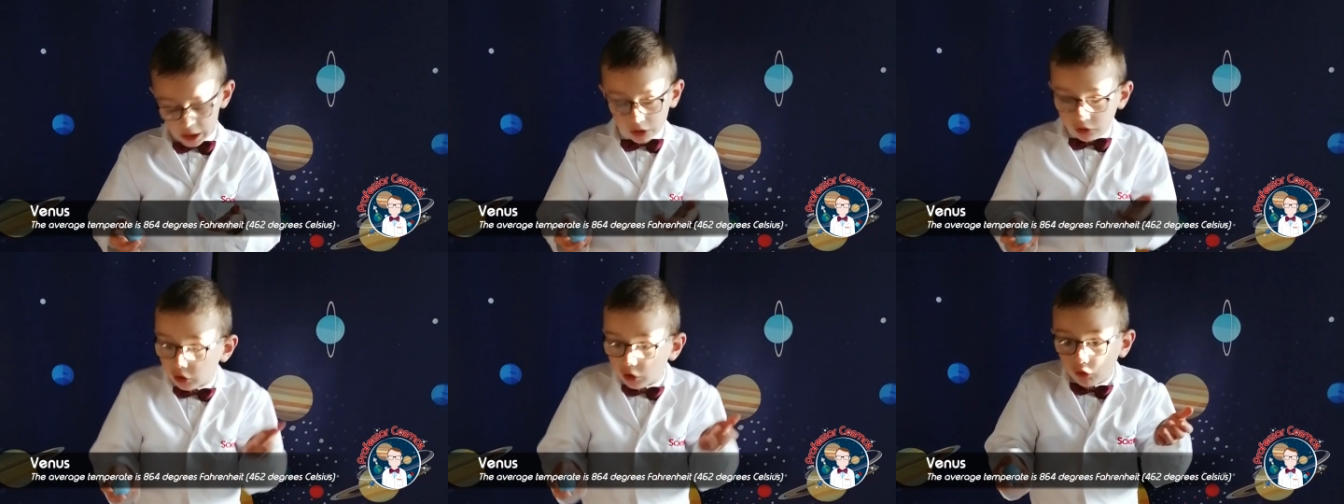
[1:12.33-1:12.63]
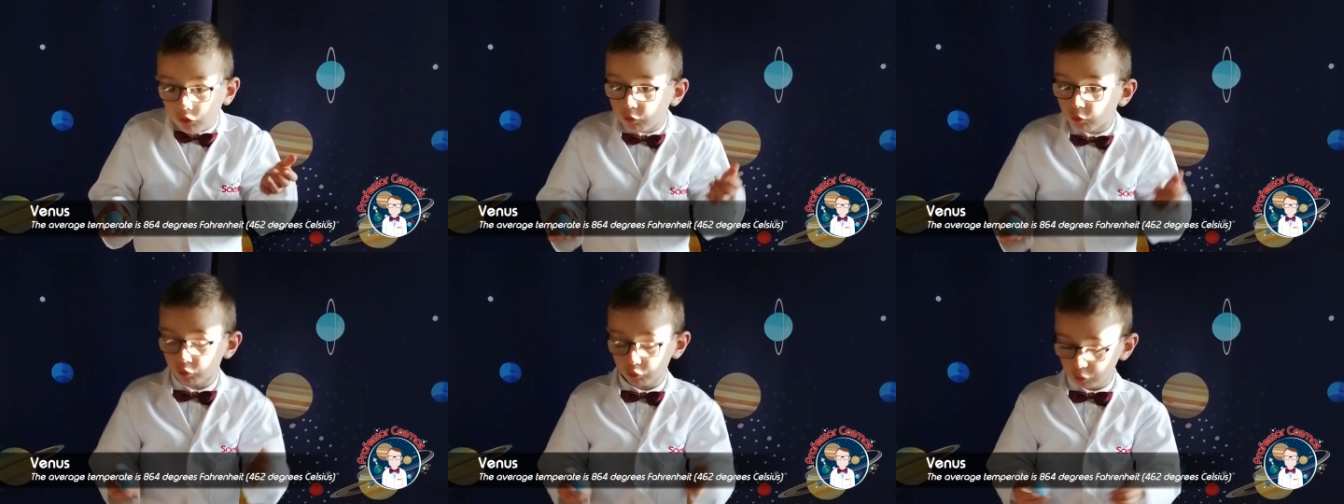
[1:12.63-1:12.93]
It's
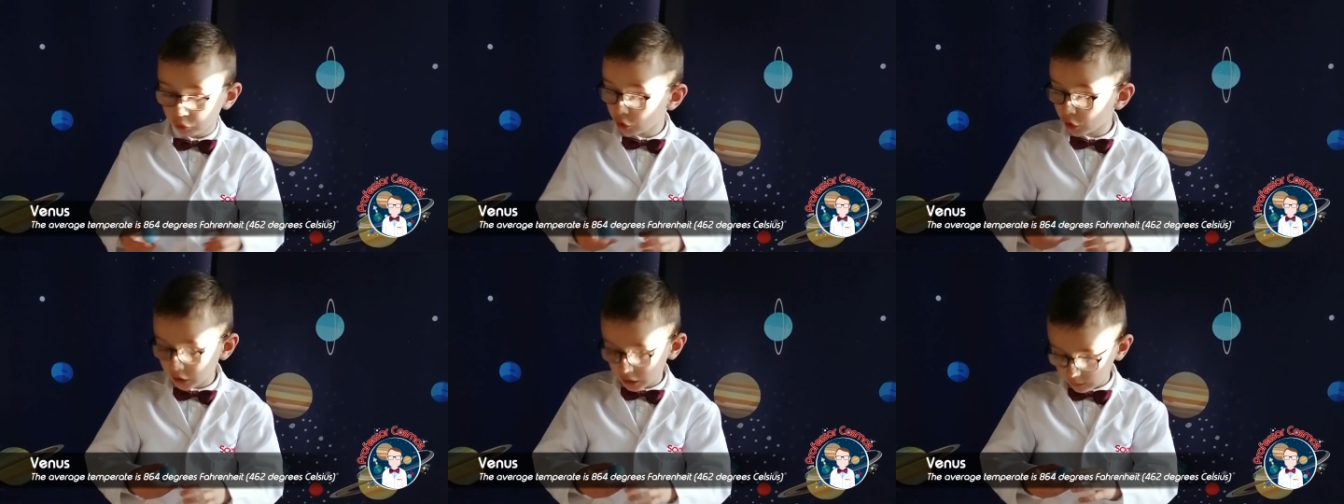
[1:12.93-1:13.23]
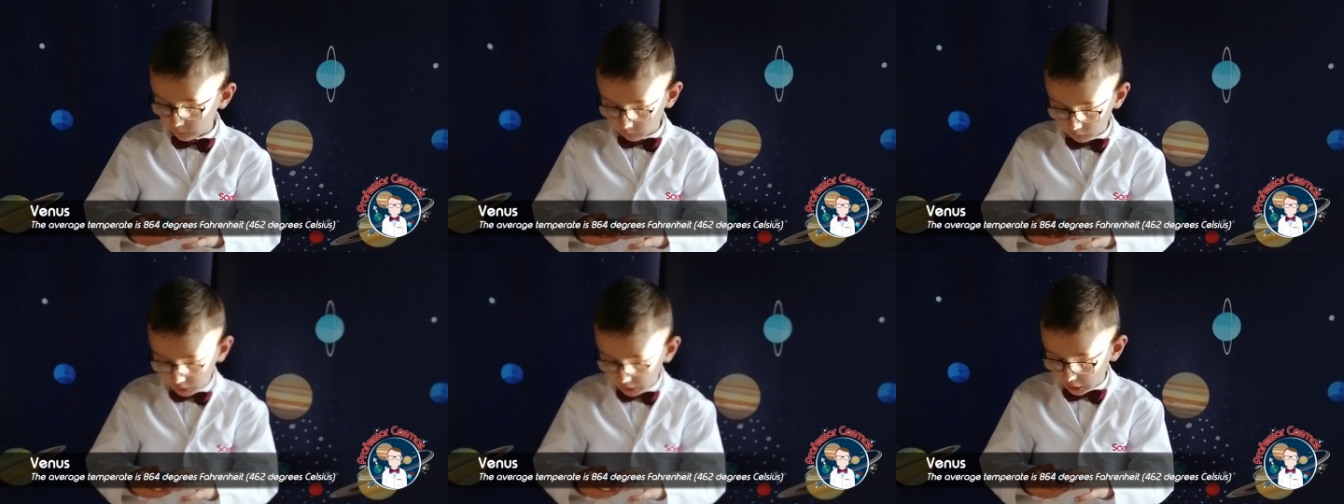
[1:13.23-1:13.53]
just
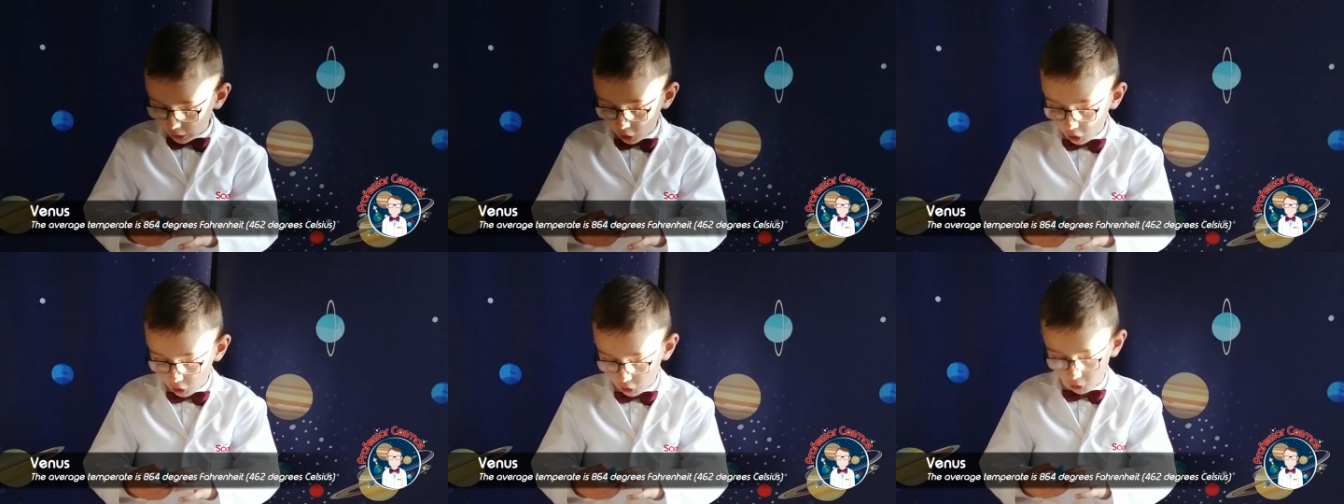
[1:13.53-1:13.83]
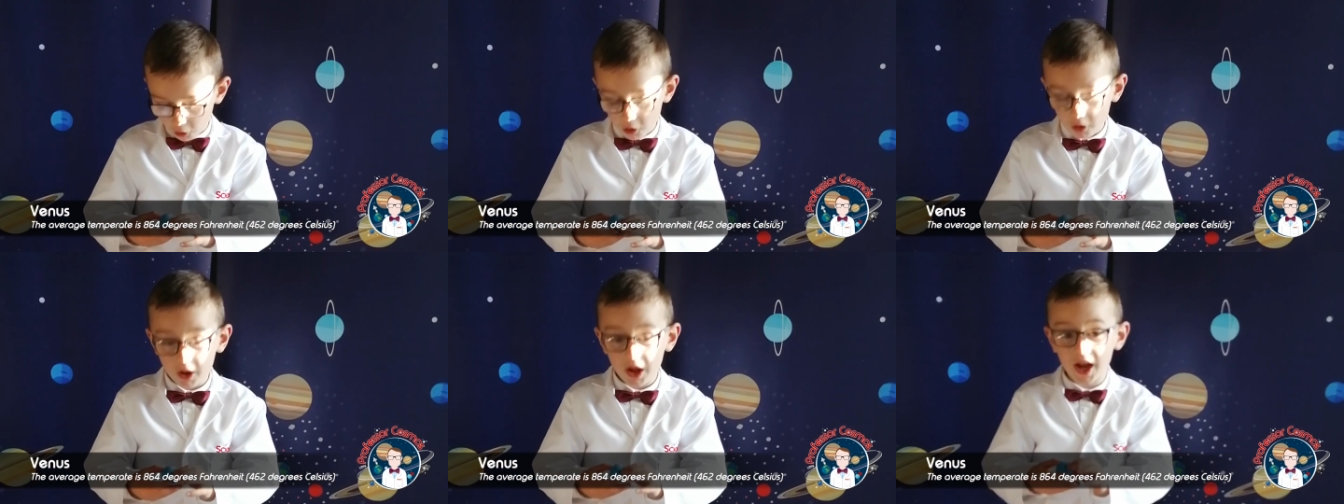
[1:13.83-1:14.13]
really, really
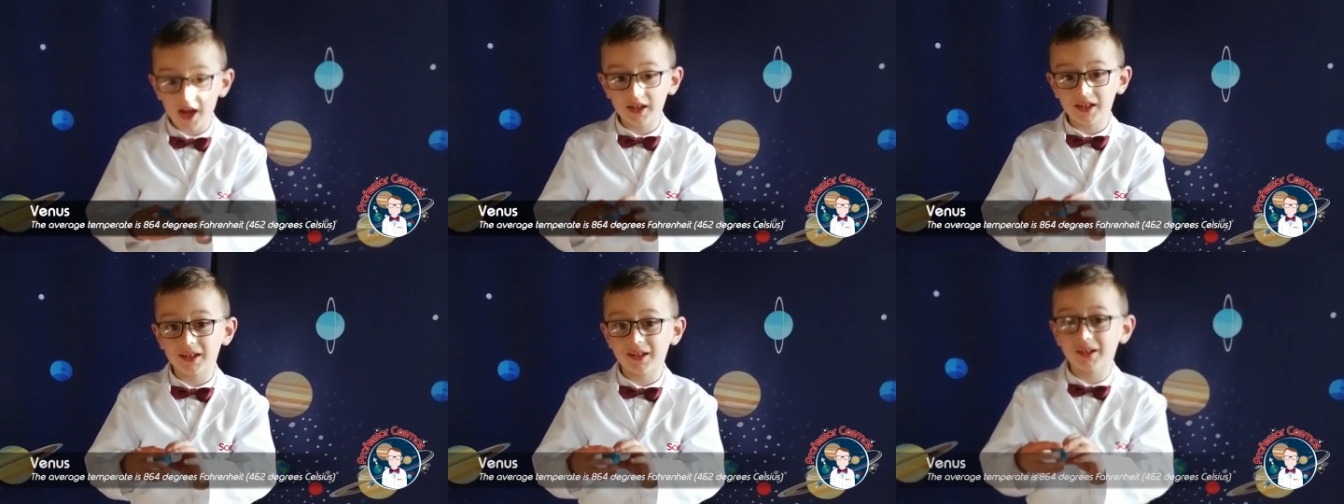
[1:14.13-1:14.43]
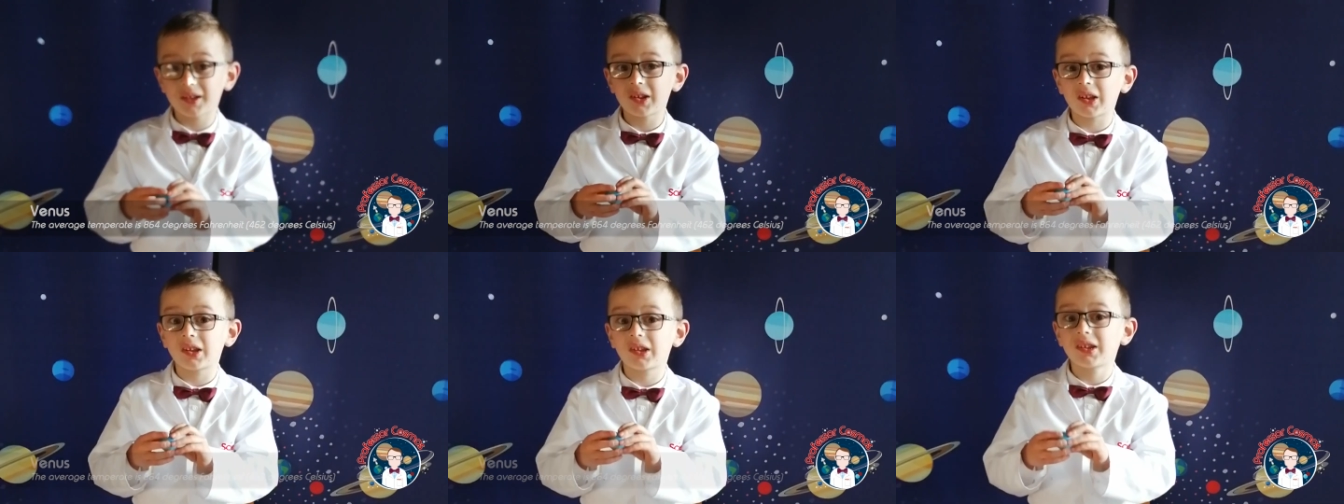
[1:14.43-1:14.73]
hot. And
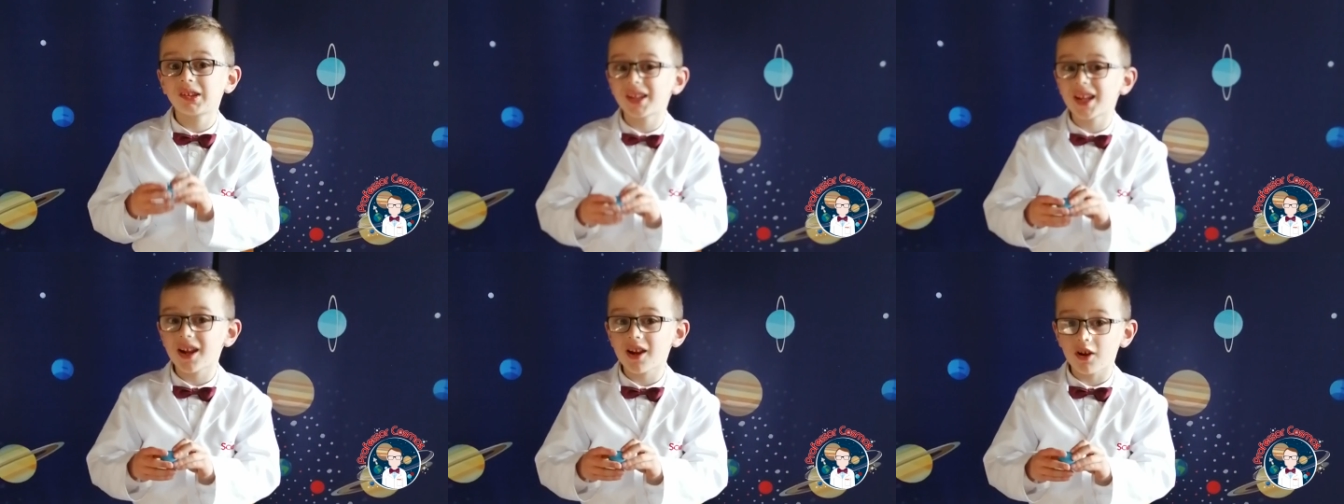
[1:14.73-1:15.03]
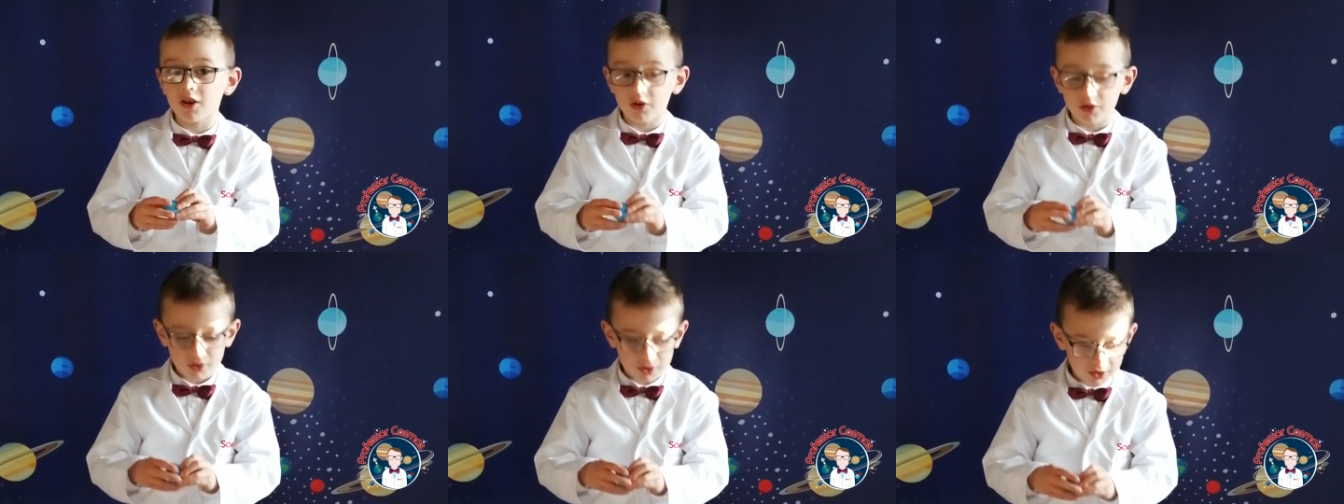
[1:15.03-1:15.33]
it's the
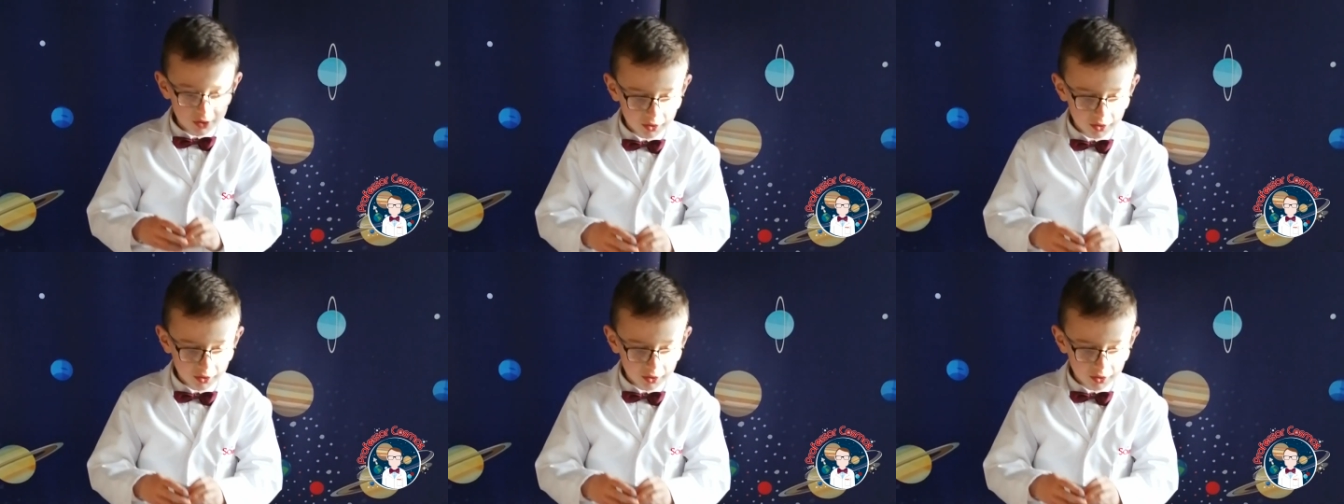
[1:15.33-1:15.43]
second